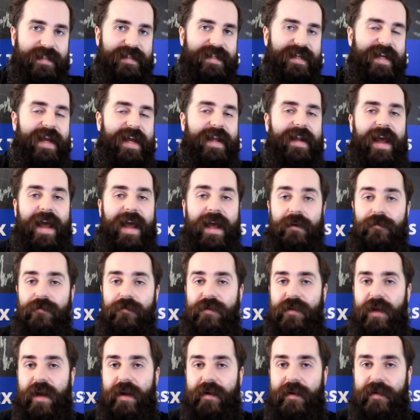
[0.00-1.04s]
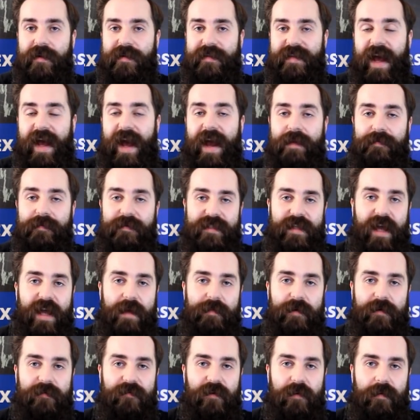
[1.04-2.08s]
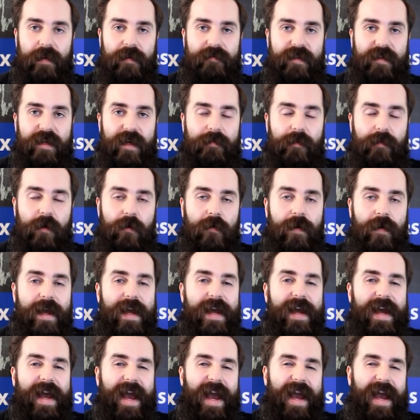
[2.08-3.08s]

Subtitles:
again, hello traders, I'm Simon from FTMO,